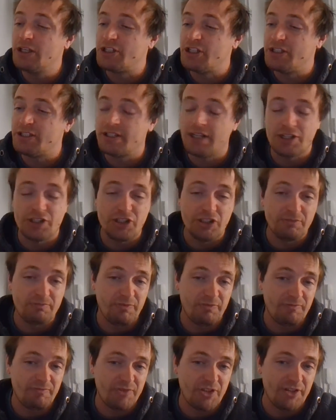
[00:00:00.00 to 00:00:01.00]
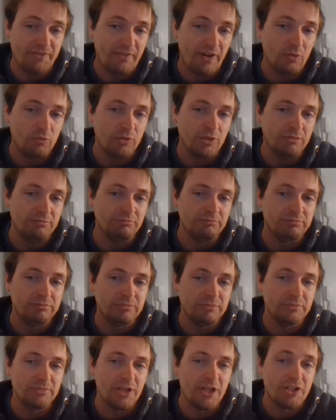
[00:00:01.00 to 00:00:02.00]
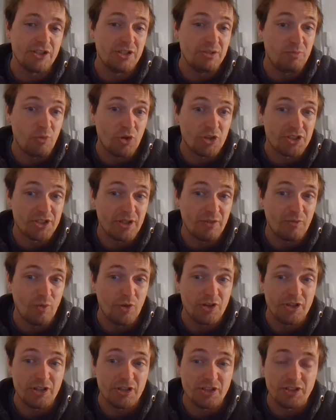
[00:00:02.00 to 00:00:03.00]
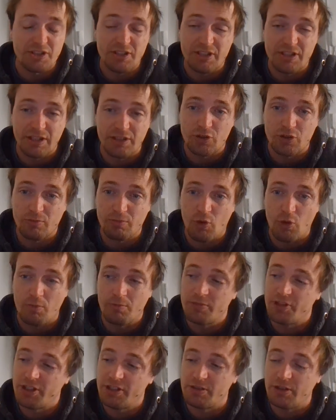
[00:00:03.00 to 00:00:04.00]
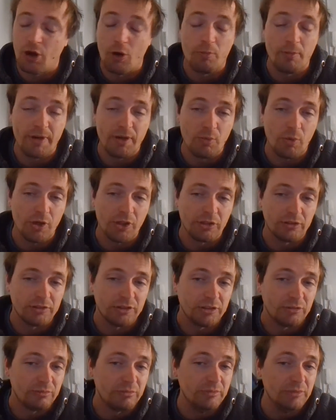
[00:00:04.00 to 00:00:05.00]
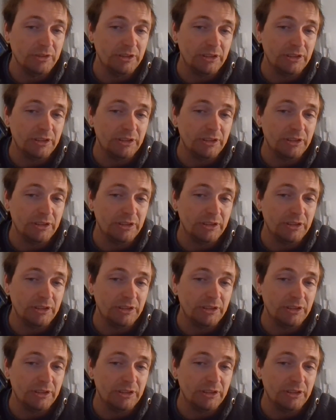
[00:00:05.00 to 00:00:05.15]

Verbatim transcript: She said she she found them and she's bought herself one and she she bought, she's got me one so